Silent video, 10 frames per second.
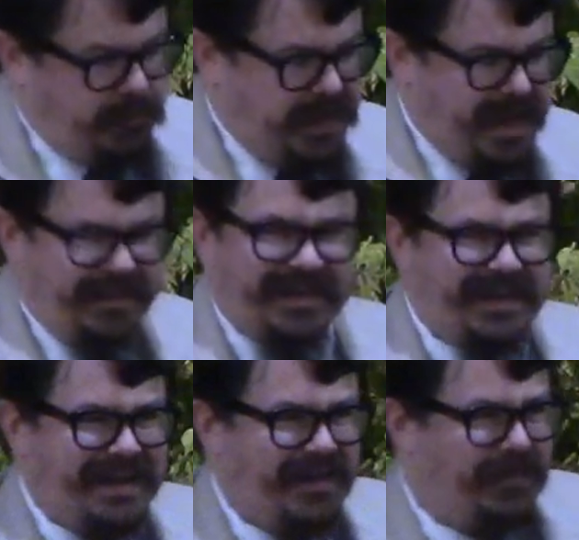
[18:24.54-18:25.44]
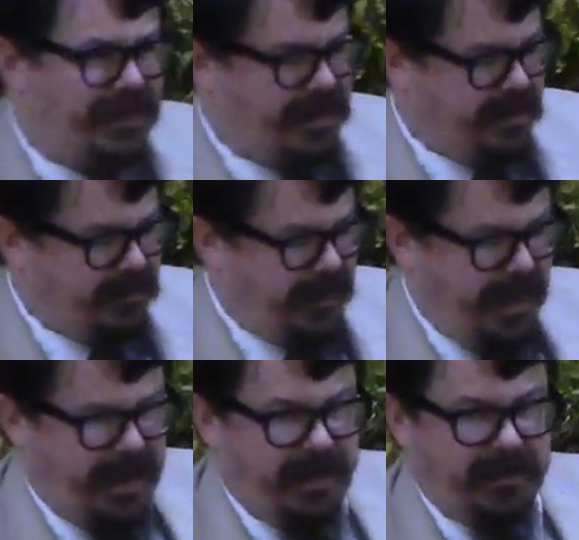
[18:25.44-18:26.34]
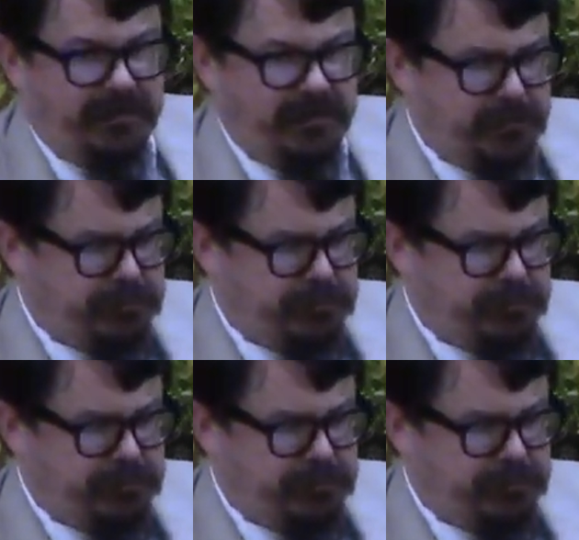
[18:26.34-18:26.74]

but he has nothing in his hand